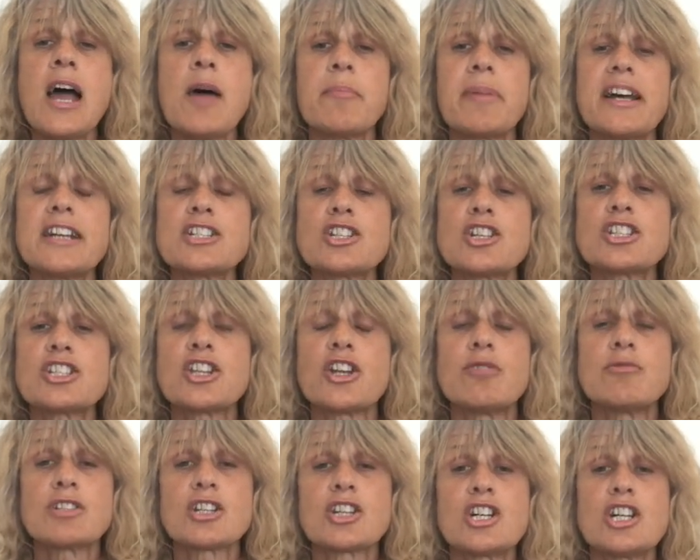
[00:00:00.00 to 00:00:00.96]
But I just thought it
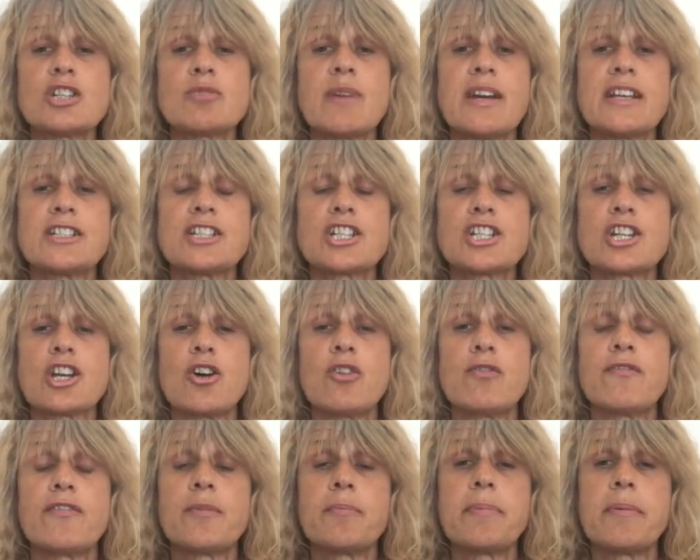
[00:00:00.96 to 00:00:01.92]
was a good way to show
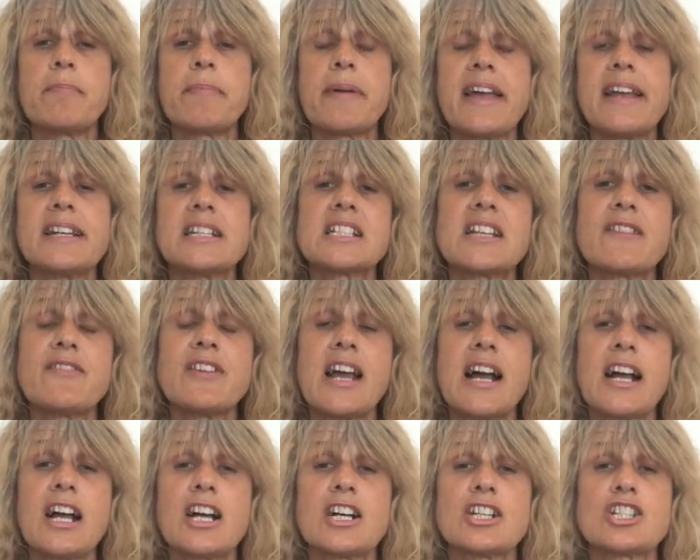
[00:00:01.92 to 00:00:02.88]
for parents of
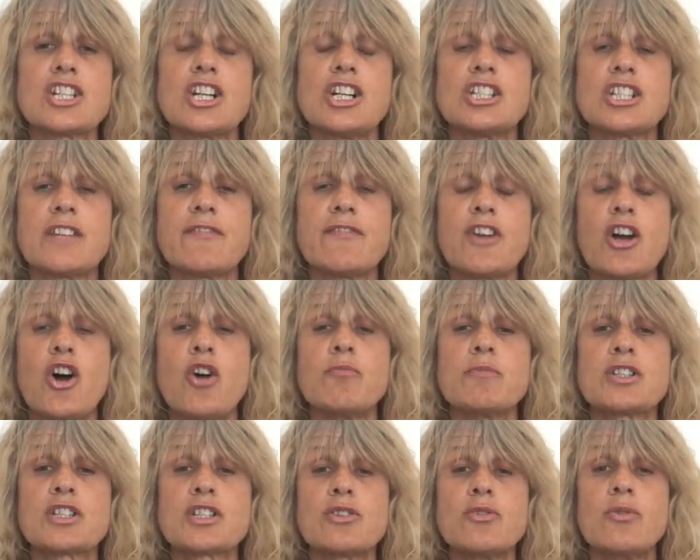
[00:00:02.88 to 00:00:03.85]
younger children, if you're
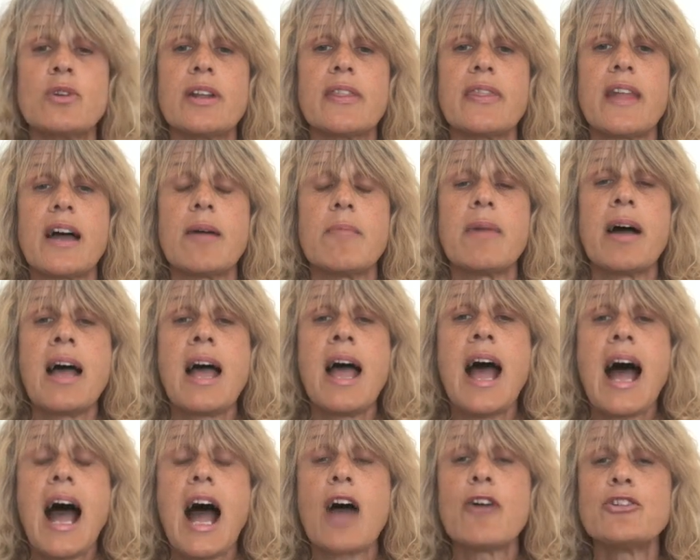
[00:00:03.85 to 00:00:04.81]
homeschooling them,
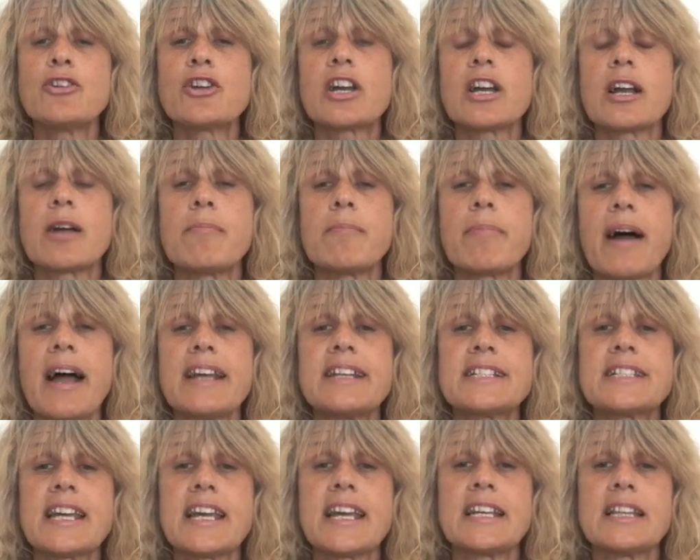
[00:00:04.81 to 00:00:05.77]
how you can combine
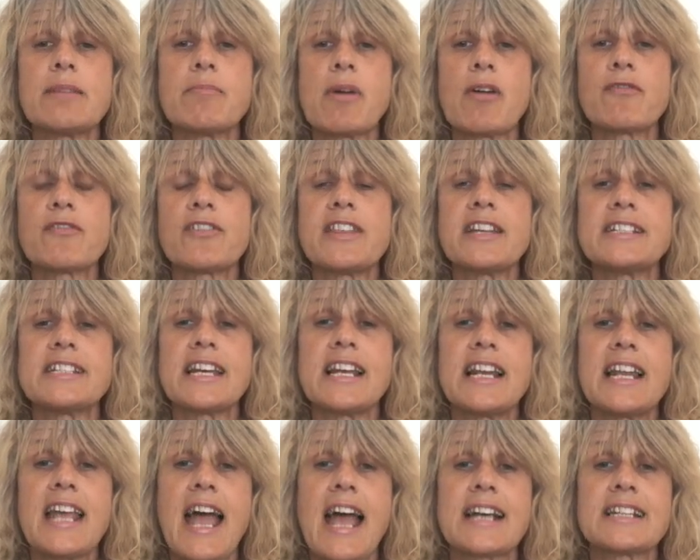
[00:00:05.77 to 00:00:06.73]
taking them out for their
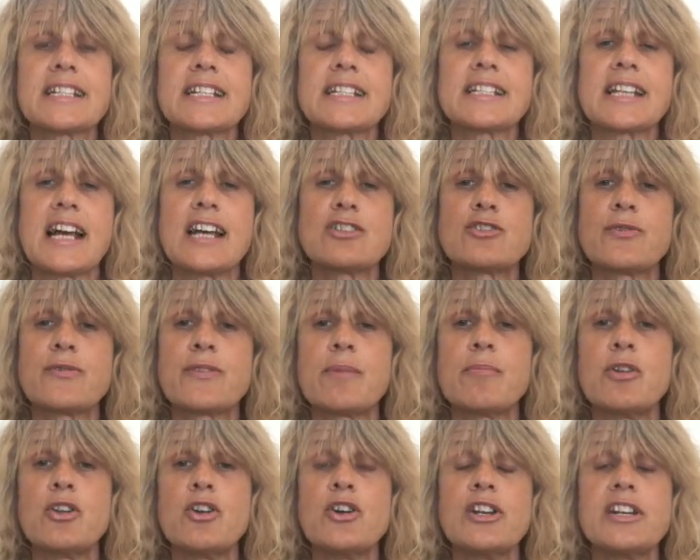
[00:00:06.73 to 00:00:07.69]
daily exercise with
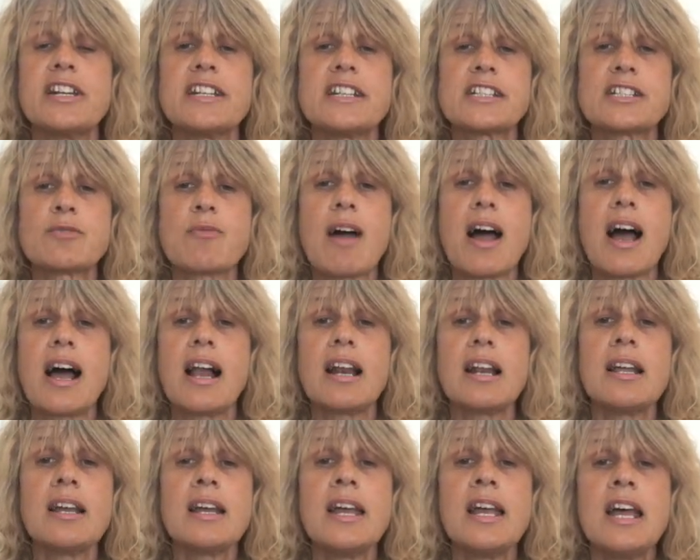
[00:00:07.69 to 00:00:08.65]
them learning as
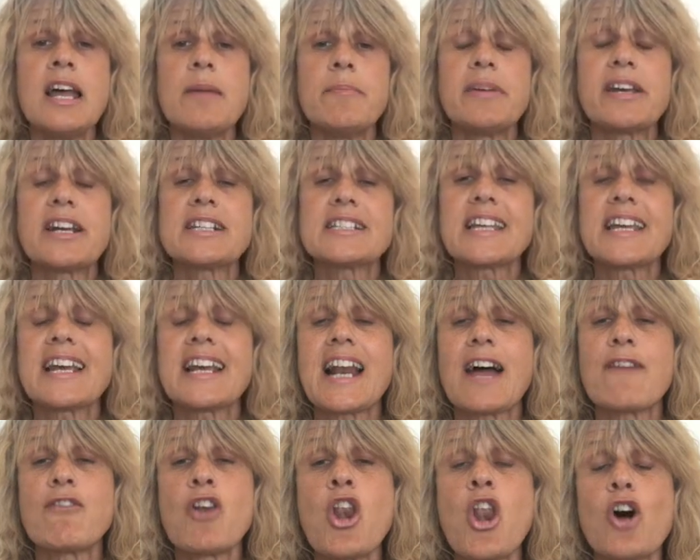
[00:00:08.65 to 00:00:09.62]
well. Because they can
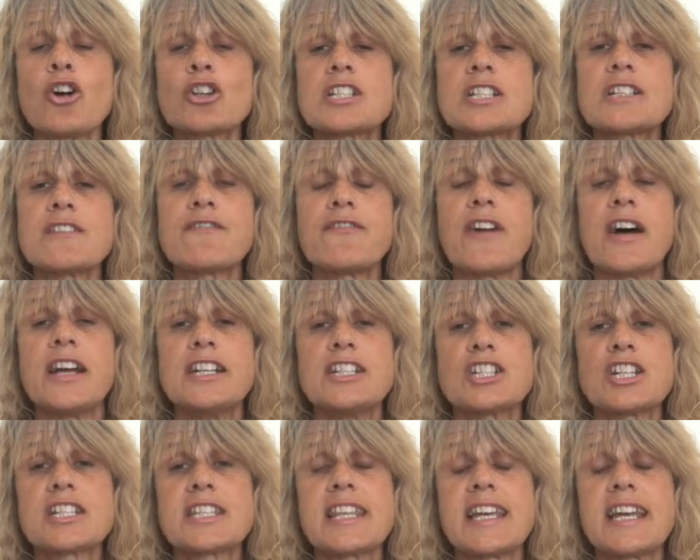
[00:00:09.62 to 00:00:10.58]
have lots of fun
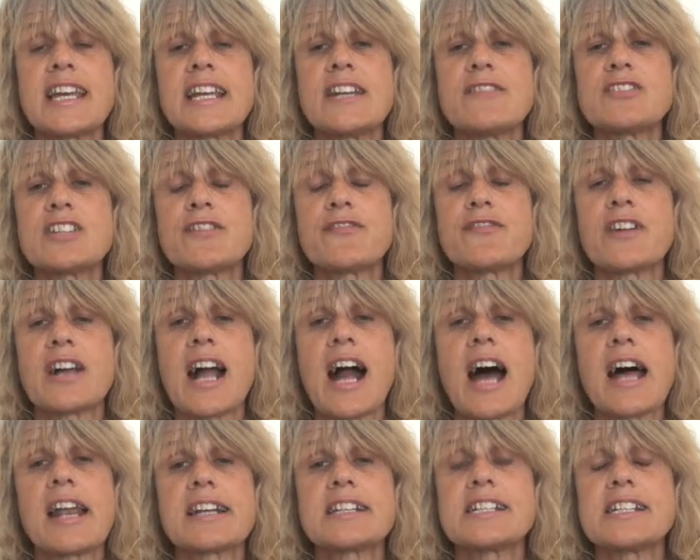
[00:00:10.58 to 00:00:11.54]
just thinking of different
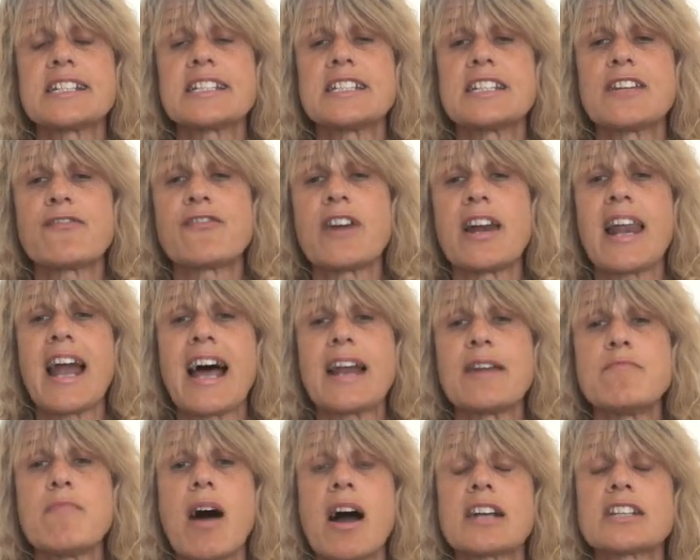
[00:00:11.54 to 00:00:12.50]
characters and different
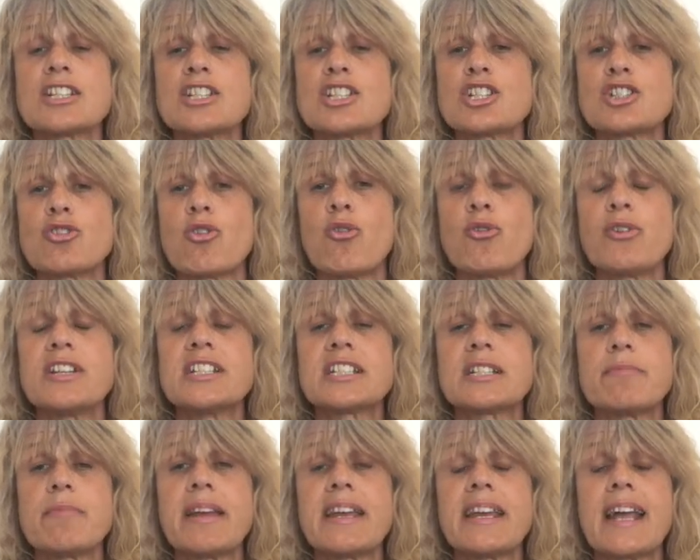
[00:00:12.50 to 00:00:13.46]
landmarks and stories
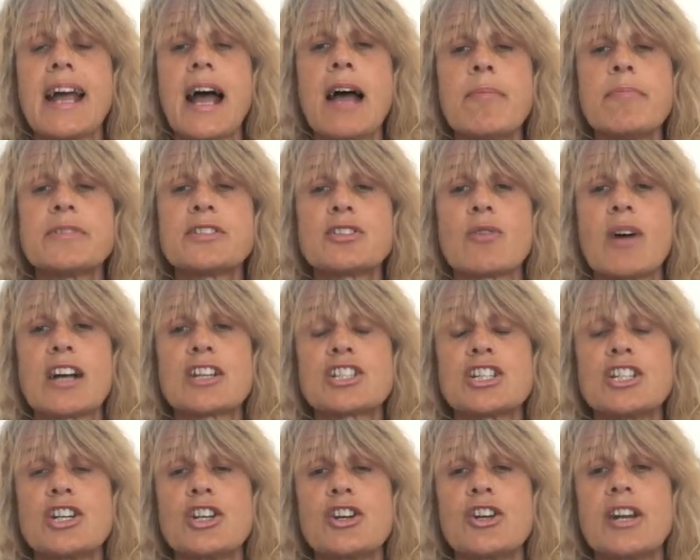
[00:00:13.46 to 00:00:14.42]
to make up to
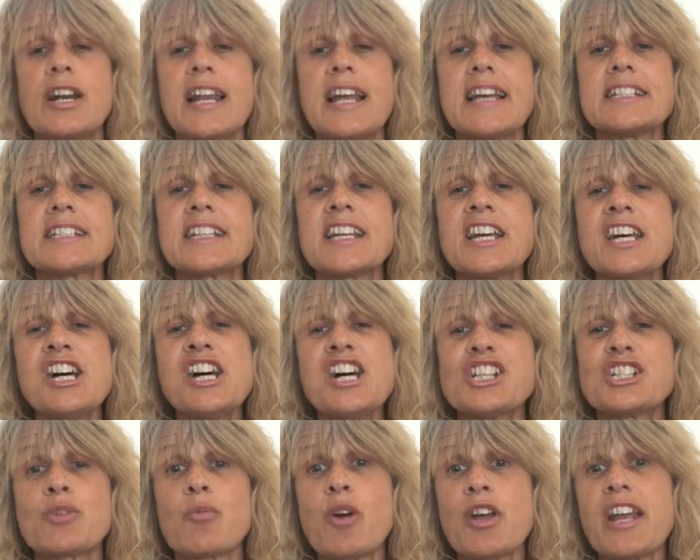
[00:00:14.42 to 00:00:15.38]
actually learn lists.
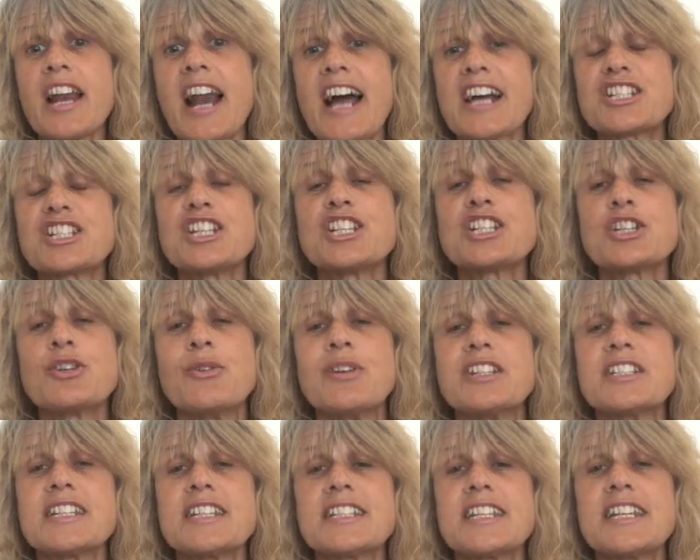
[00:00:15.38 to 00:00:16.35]
So what you're actually doing
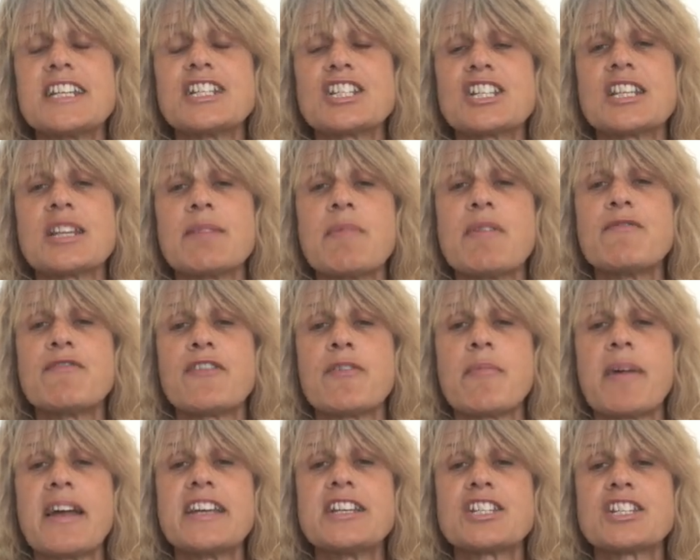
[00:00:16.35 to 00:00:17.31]
is you're teaching them
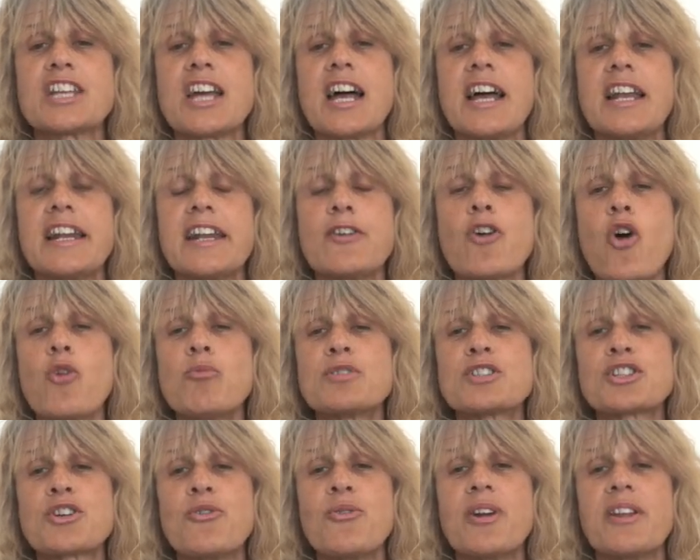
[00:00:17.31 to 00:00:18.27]
information and
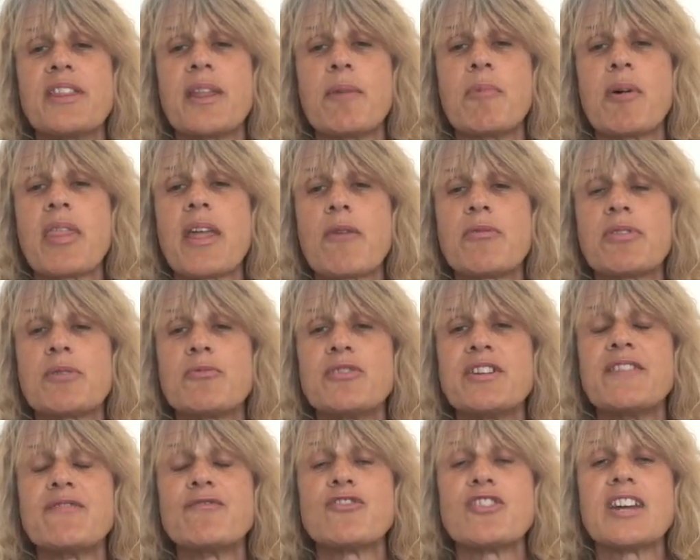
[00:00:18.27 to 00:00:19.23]
homeschooling them without them
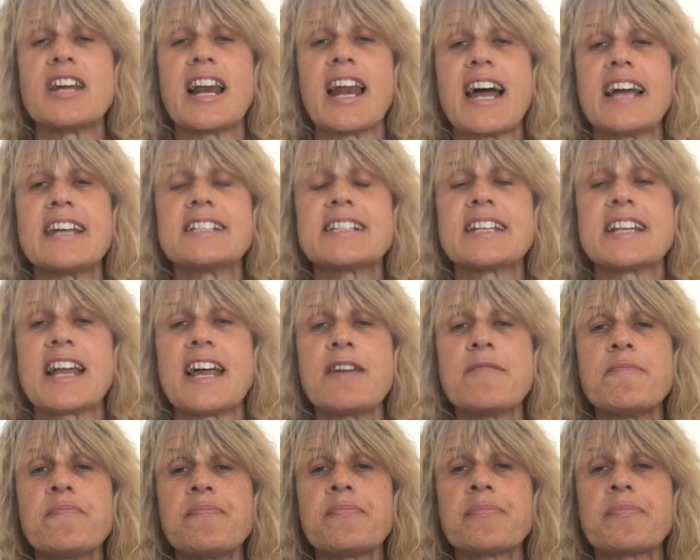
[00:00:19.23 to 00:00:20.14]
even realising it.